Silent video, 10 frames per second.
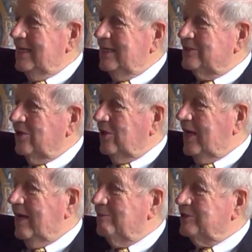he saw
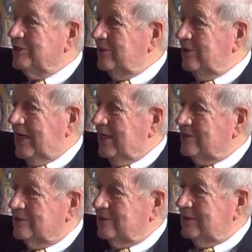Amnesty
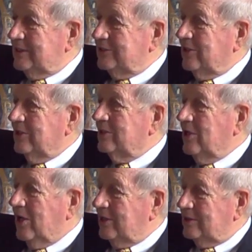International. He saw the
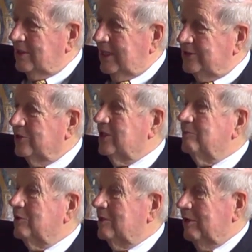Cardinal. I took
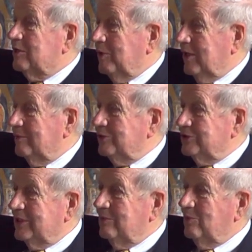him to the Metropolitan
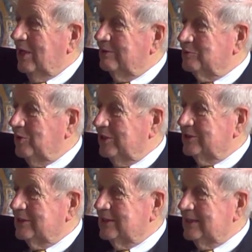Museum where I was
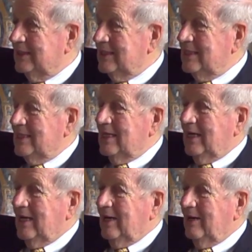president.
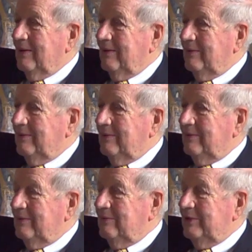Uh,
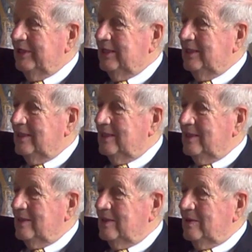we
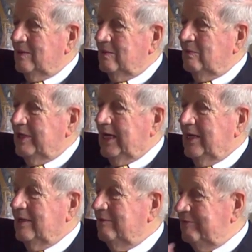we
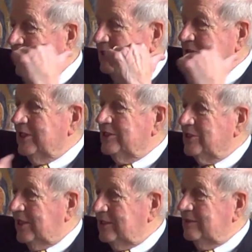had an event at St.
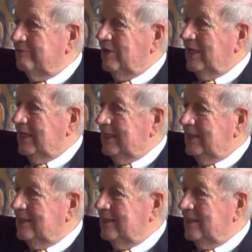John the
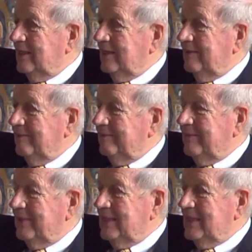Divine. Um,